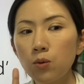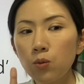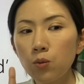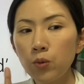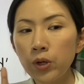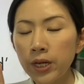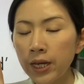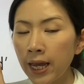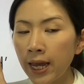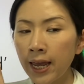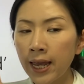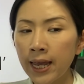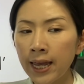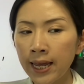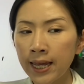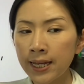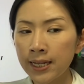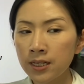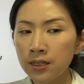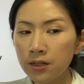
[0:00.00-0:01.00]
We
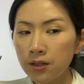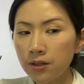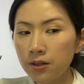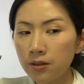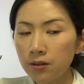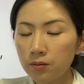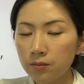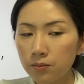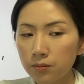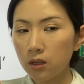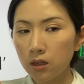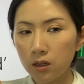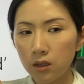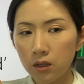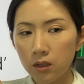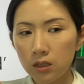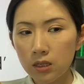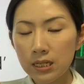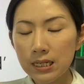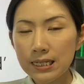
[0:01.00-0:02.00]
can
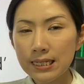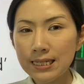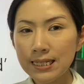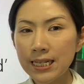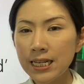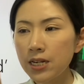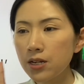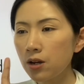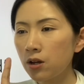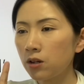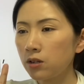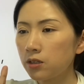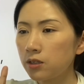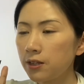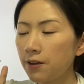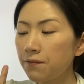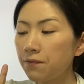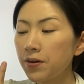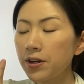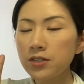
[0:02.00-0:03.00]
see the
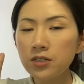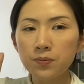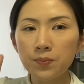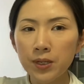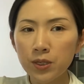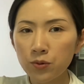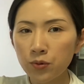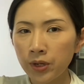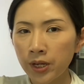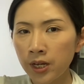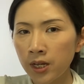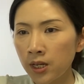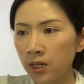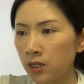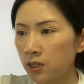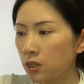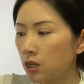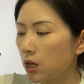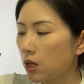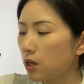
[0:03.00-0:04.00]
difference
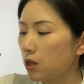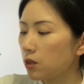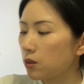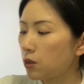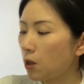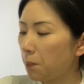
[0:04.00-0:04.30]
between the